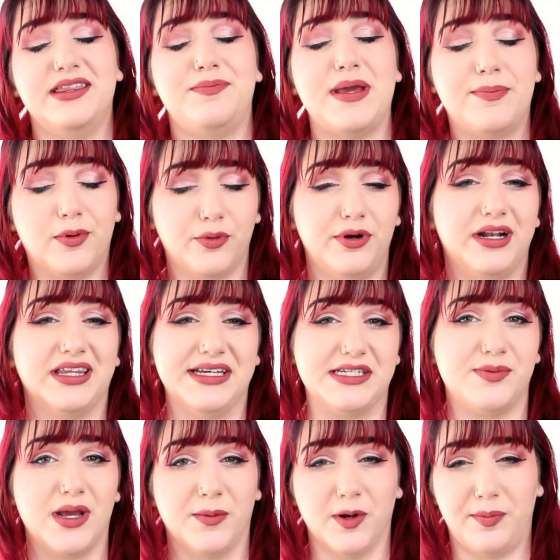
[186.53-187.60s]
people would at
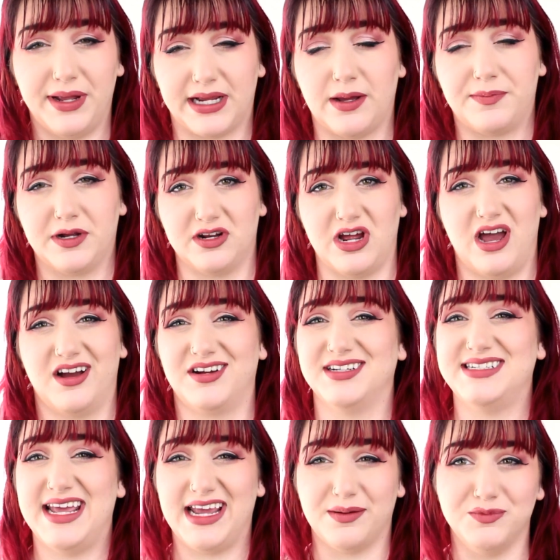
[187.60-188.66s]
least be able to pick up your dog,
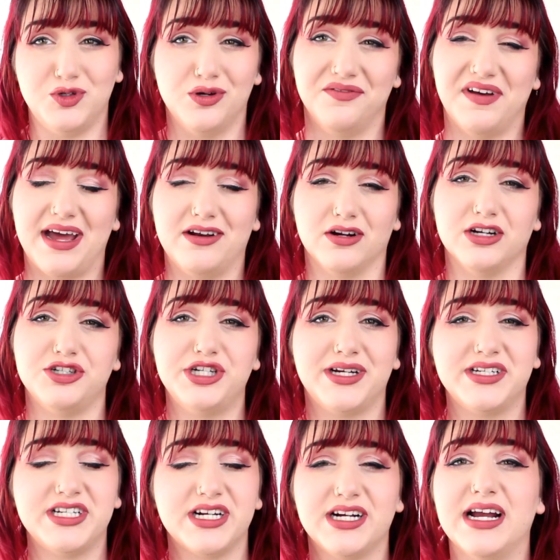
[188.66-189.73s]
take them to a vet or a
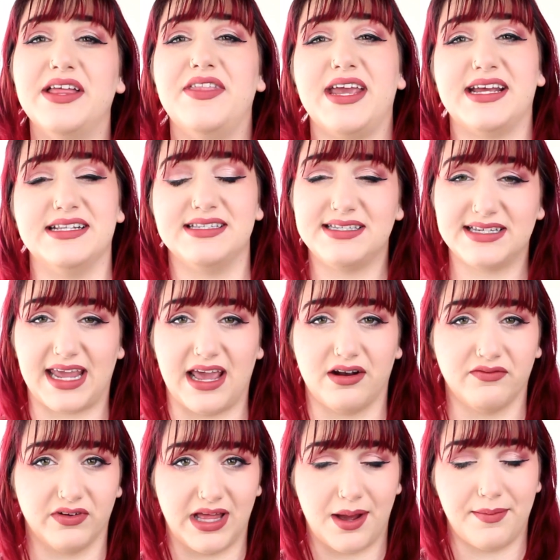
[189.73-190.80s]
shelter, and they can
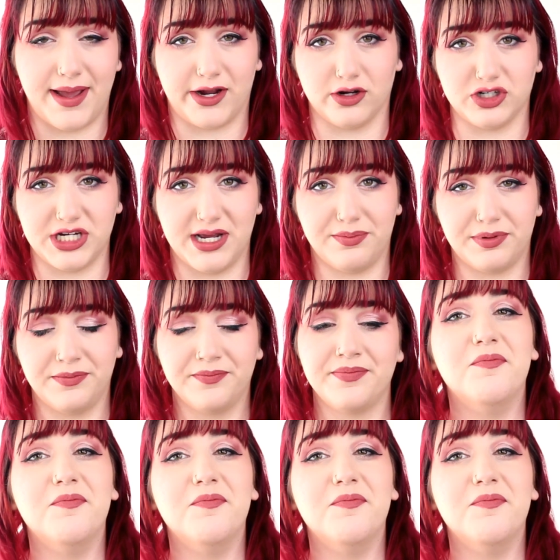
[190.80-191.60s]
scan for that microchip.